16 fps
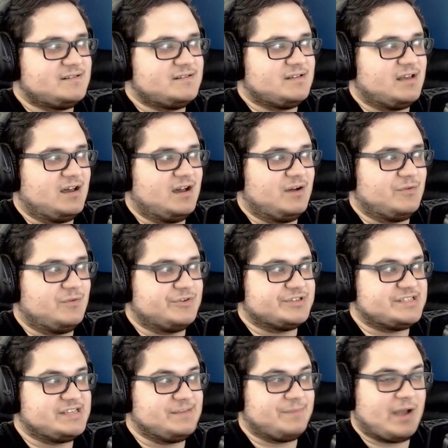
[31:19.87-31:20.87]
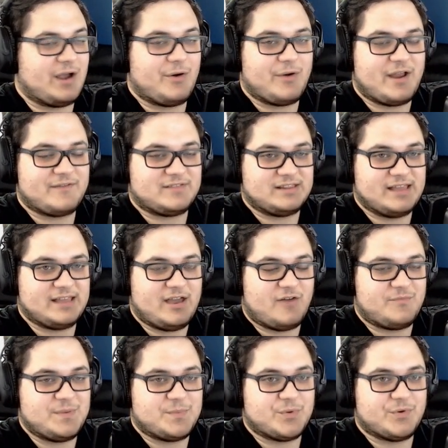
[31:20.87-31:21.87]
We're seeing BioWare have to lay off
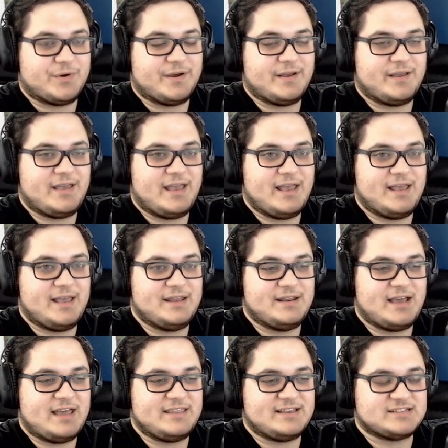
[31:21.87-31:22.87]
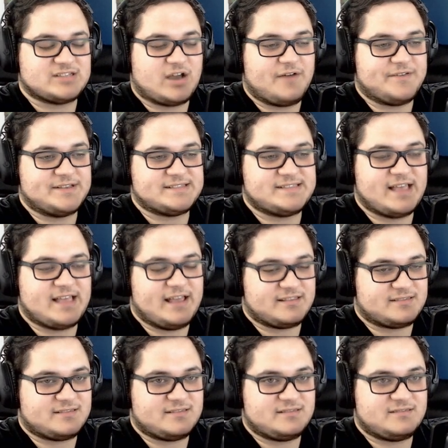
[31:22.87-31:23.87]
people, and I think it's obvious that
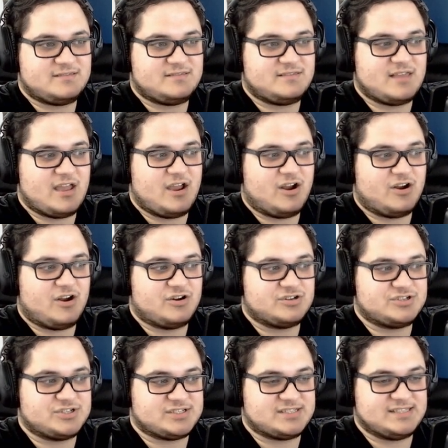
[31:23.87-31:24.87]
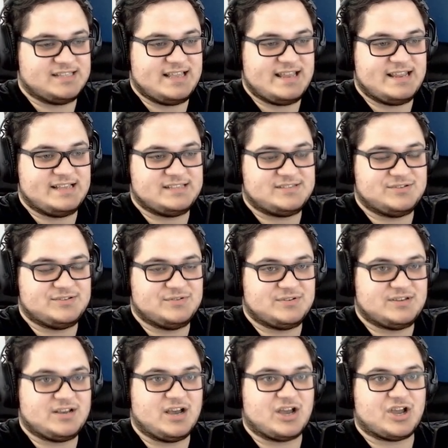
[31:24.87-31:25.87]
they're just needing to
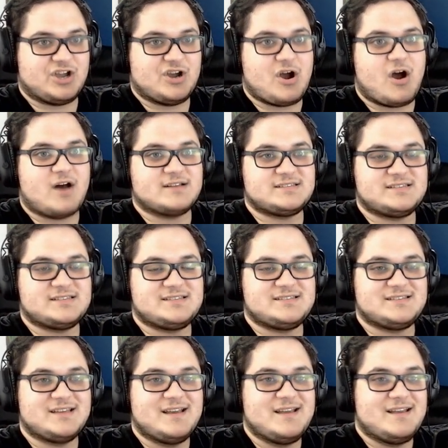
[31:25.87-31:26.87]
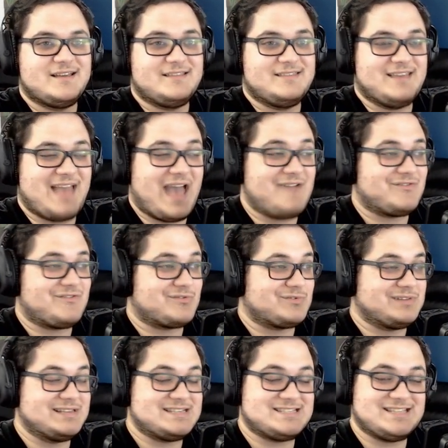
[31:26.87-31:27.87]
cut costs. They haven't
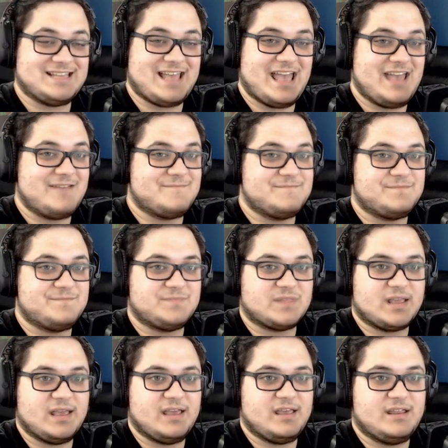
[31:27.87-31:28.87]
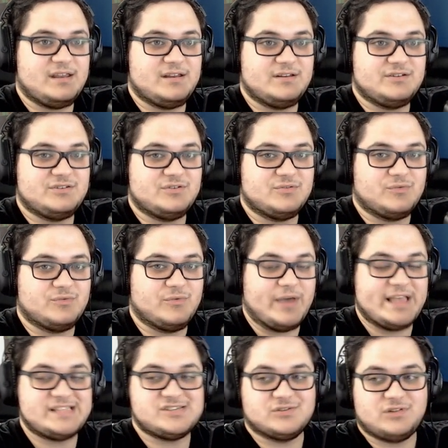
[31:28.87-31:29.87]
released a game in
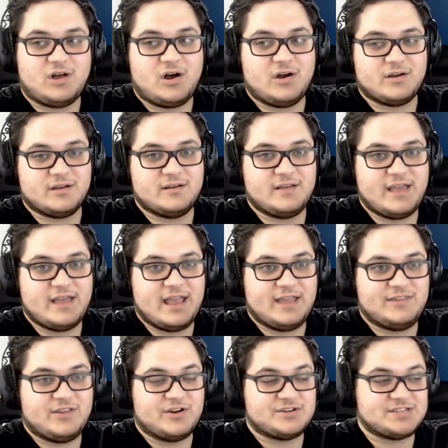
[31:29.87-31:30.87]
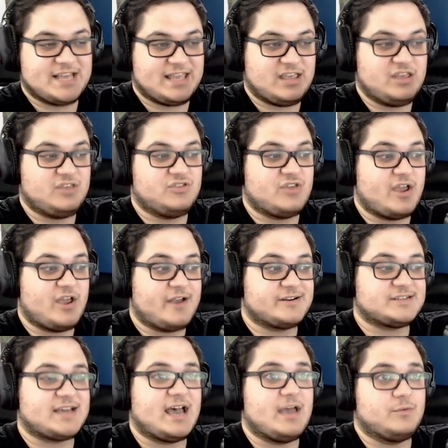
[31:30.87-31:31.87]
way too long, and they're taking their
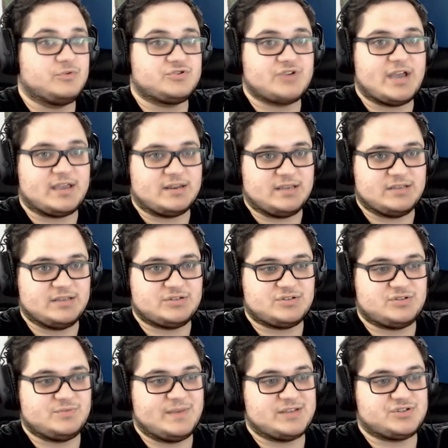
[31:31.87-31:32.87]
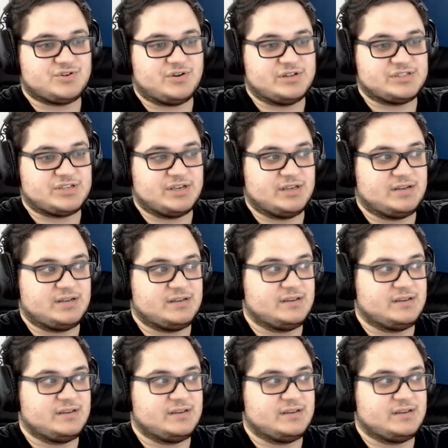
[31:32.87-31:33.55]
time with Dragon Age to make sure it's good.